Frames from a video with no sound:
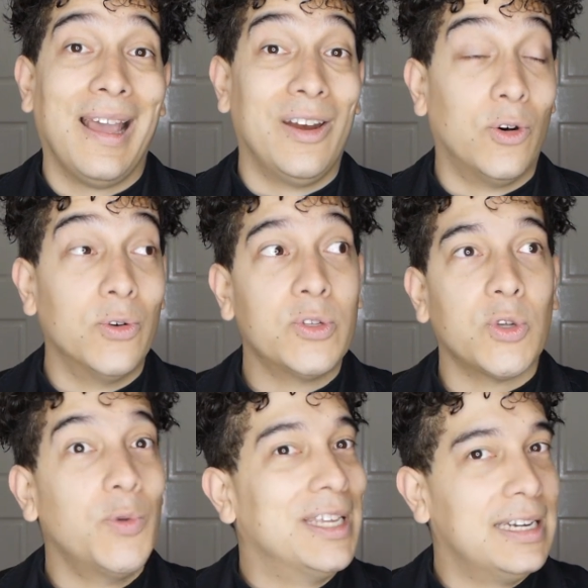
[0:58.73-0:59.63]
and
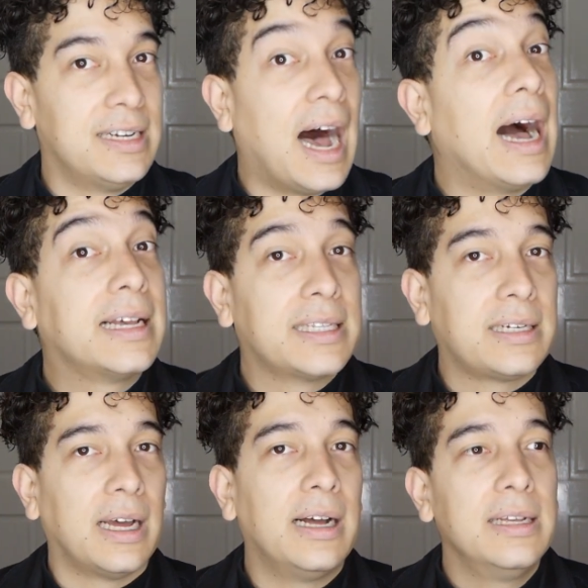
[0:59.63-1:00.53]
also the Dark
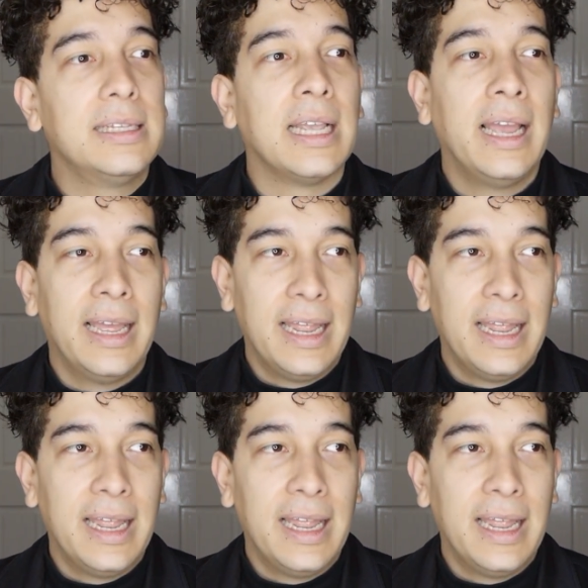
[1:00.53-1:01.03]
Stars.